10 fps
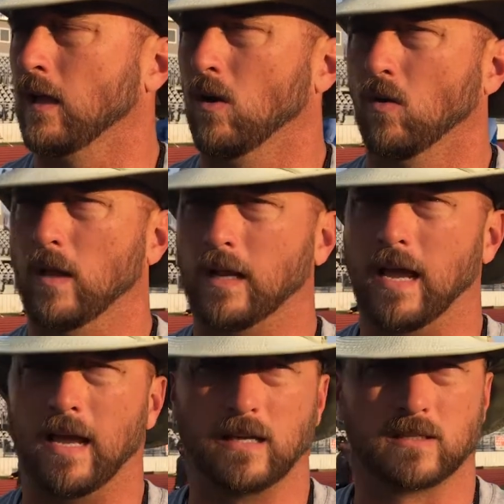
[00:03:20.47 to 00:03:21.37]
You know, that
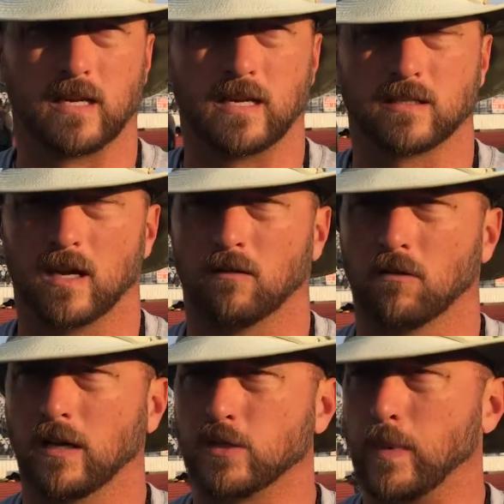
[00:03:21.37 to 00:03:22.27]
guy is
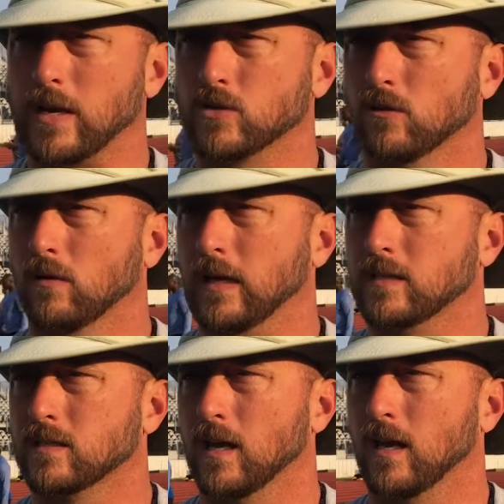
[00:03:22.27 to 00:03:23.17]
really special.
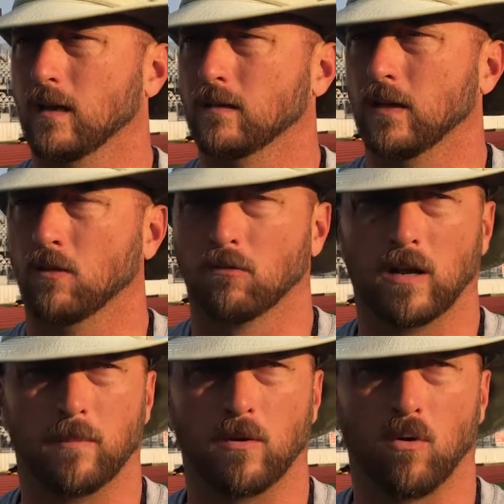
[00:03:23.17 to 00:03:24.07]
He's, you know,
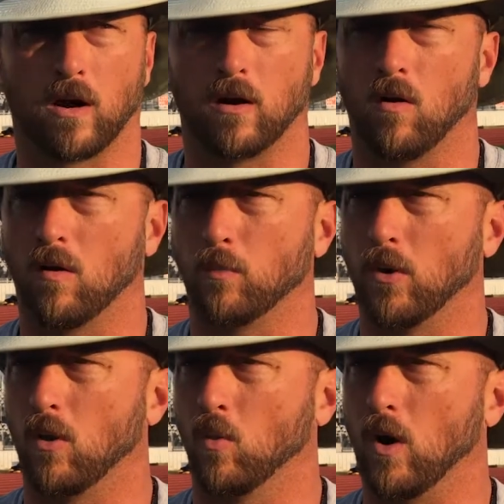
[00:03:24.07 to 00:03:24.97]
really been working hard,
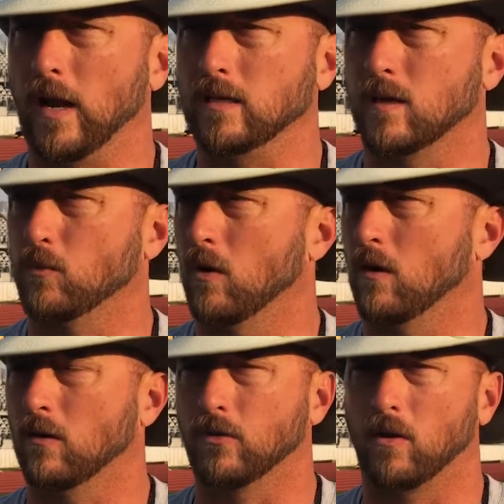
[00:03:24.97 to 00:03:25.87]
put on the weight. He's up to
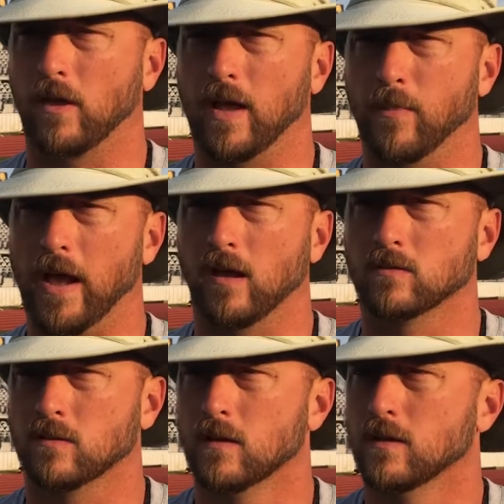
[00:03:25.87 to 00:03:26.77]
138
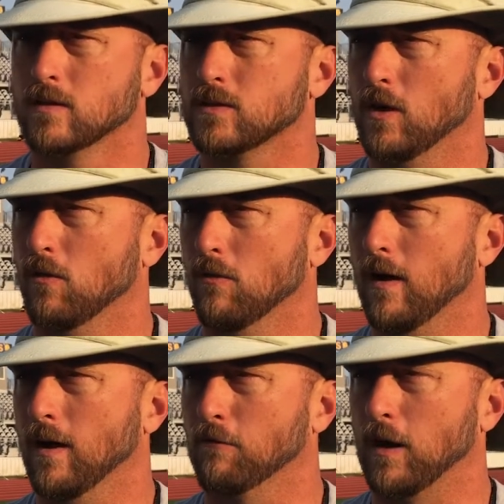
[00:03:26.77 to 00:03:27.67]
pounds.
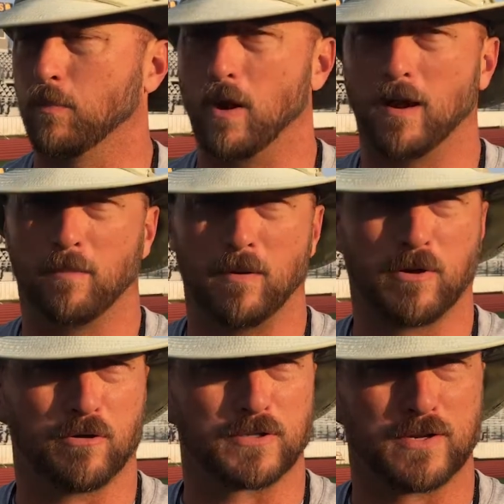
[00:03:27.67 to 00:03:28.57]
So really proud of
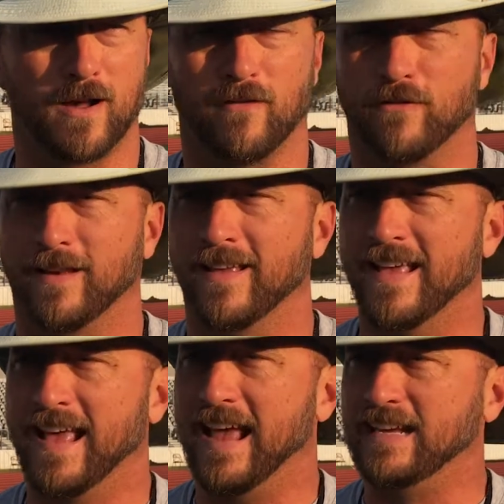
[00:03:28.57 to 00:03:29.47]
baby Christoph. And
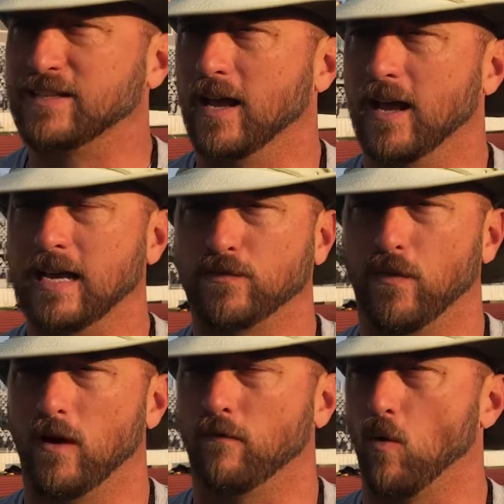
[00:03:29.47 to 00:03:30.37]
he's
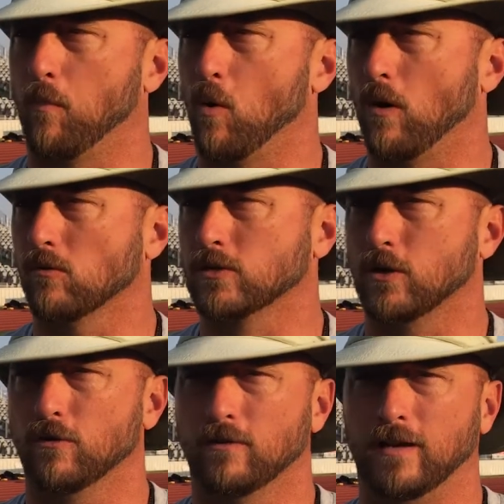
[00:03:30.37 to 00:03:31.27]
fun. 4.0
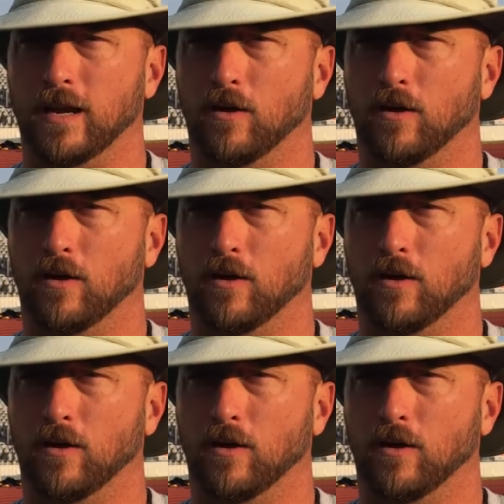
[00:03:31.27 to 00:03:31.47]
student.